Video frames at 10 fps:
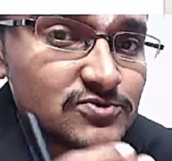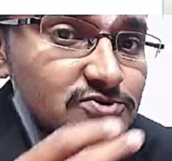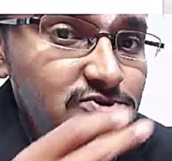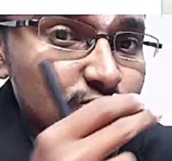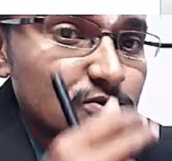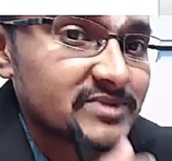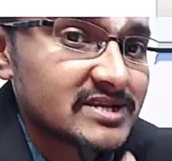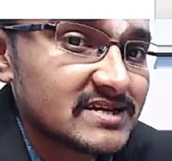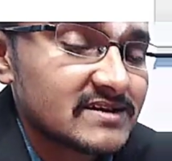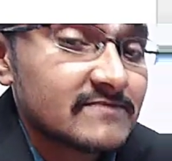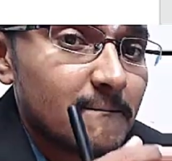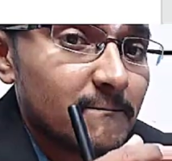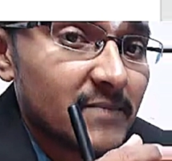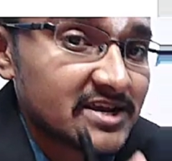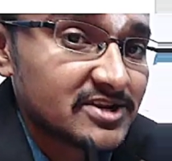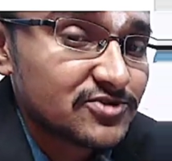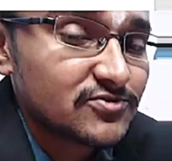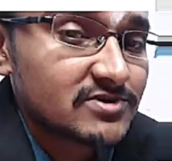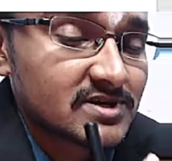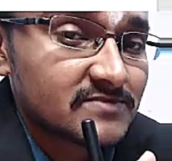through so many
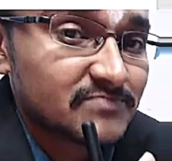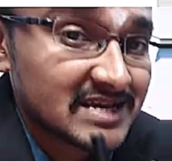minute